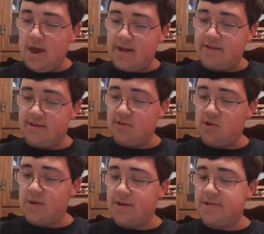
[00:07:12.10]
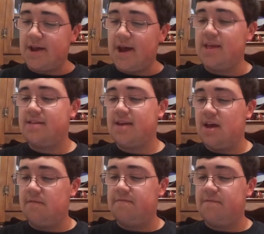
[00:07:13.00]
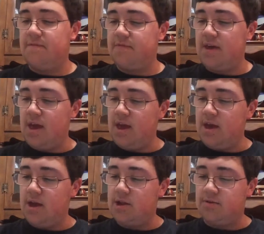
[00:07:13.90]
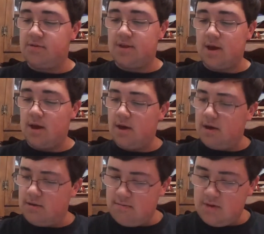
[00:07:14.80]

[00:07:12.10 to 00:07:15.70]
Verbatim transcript: And since 2009, he's had 58 intercep- uh,